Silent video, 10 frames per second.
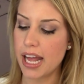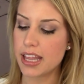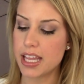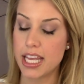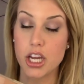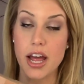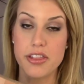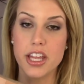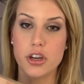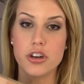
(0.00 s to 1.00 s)
I it, I
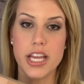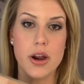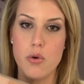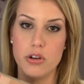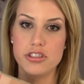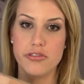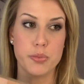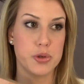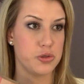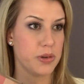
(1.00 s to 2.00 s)
think it could get orange if
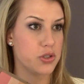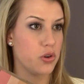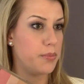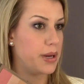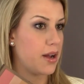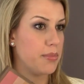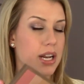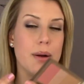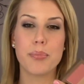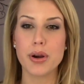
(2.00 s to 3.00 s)
you put too much on, but I've
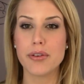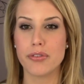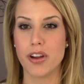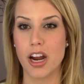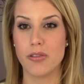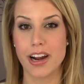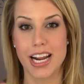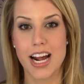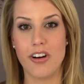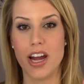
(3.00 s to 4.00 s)
been, I'm pretty fair right
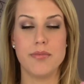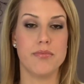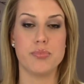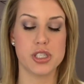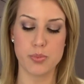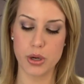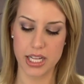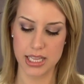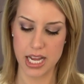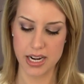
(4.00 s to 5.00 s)
now and just
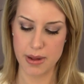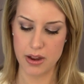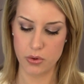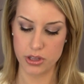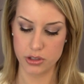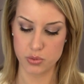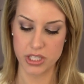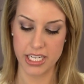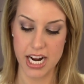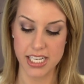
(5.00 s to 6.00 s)
putting a light amount on looks
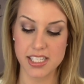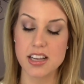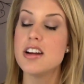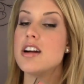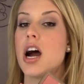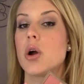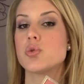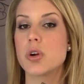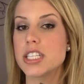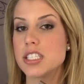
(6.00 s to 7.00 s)
really nice. I
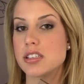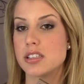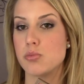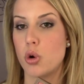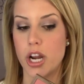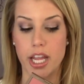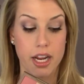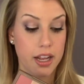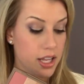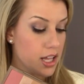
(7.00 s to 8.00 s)
was wearing this this
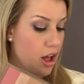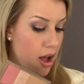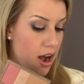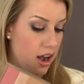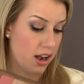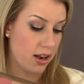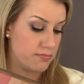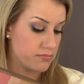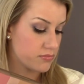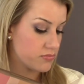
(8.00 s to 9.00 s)
morning,
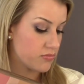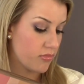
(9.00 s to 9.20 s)
um,